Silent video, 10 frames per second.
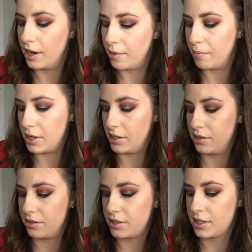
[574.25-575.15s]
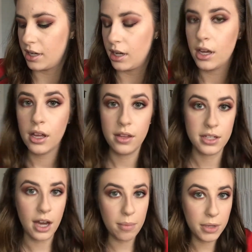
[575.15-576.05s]
it mirrors the
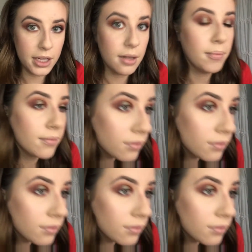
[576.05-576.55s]
top lid.